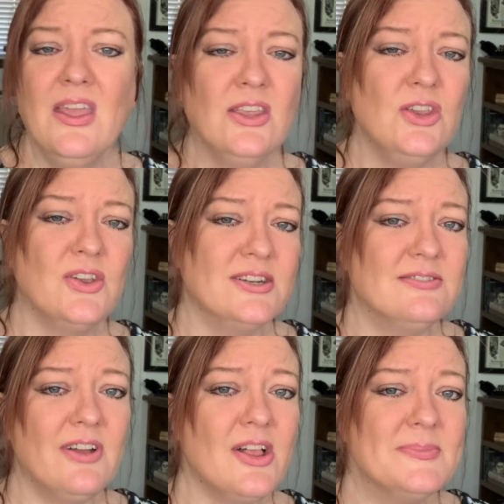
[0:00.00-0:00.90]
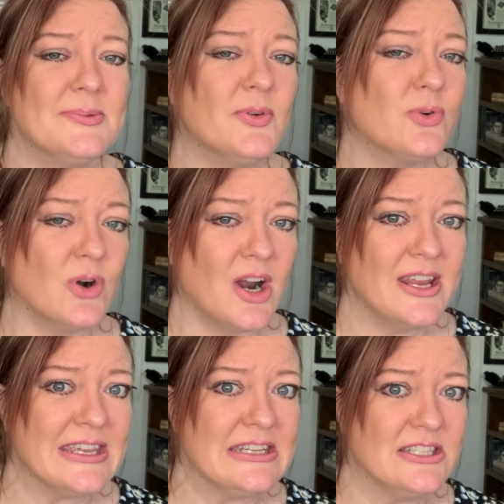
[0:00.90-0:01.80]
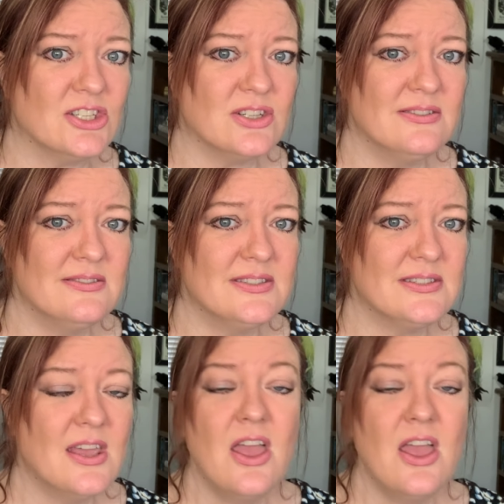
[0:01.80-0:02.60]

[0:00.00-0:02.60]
You could develop some chronic conditions.